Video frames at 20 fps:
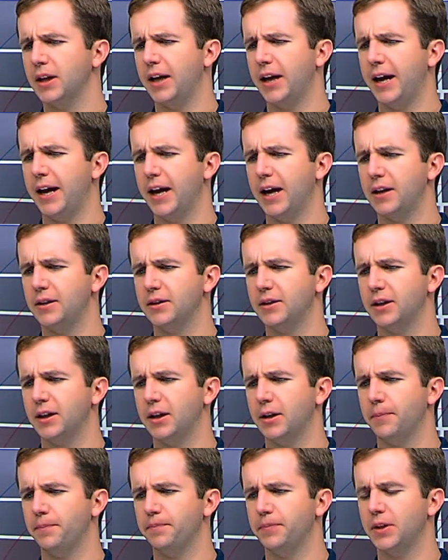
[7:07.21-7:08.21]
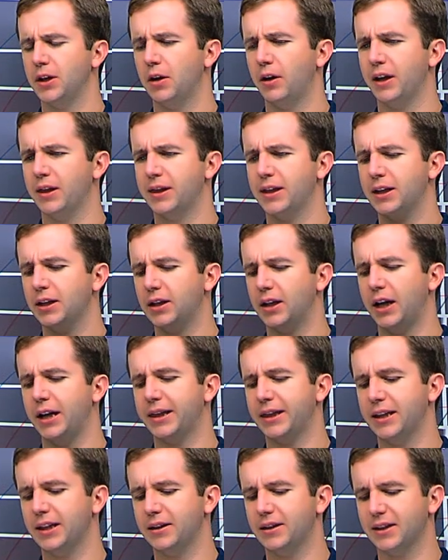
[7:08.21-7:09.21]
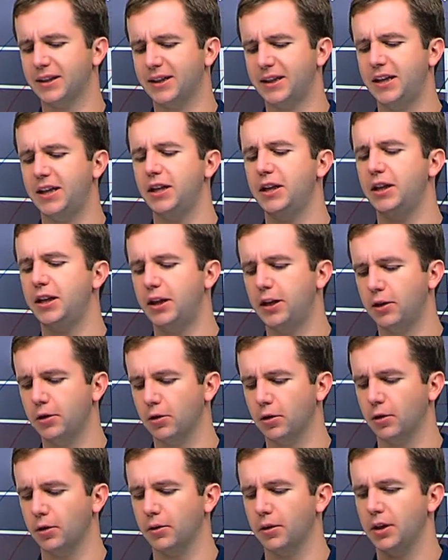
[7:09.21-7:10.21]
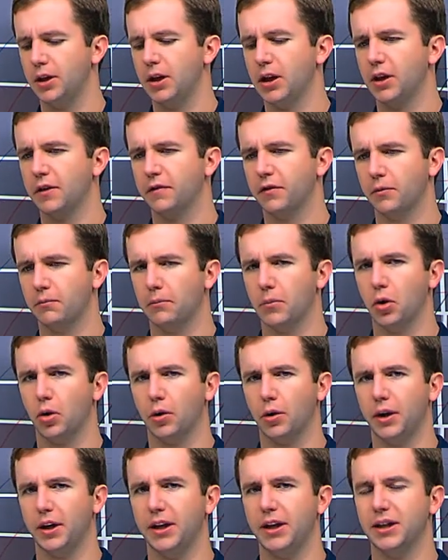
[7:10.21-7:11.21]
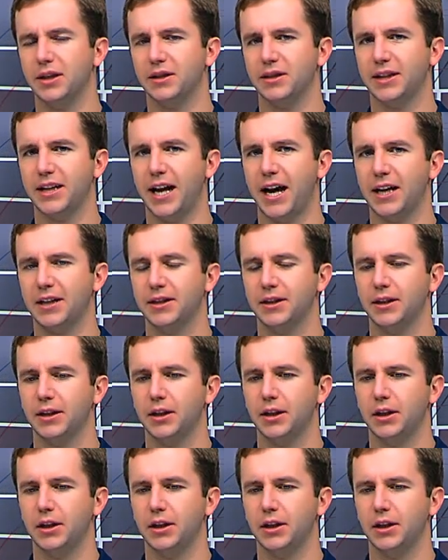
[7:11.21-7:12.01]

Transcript: And I think the key here for Murray is that